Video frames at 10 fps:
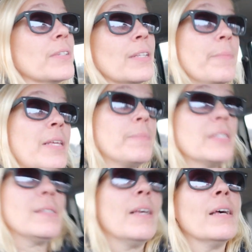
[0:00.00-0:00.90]
really make me
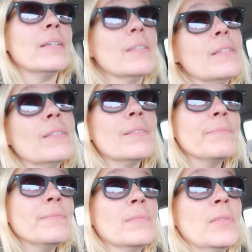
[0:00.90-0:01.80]
sad,
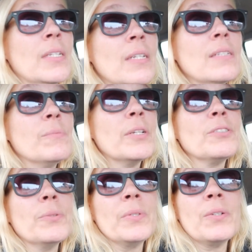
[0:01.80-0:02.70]

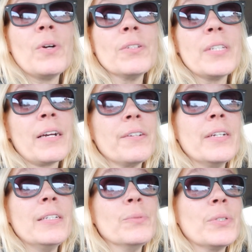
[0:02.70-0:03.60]
especially when they're all
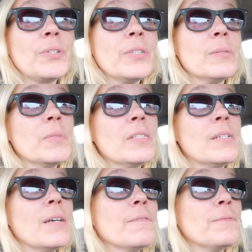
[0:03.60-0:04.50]
decorated with Christmas
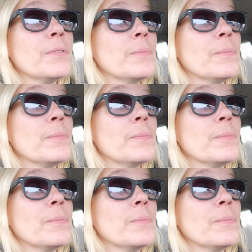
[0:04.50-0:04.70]
stuff. I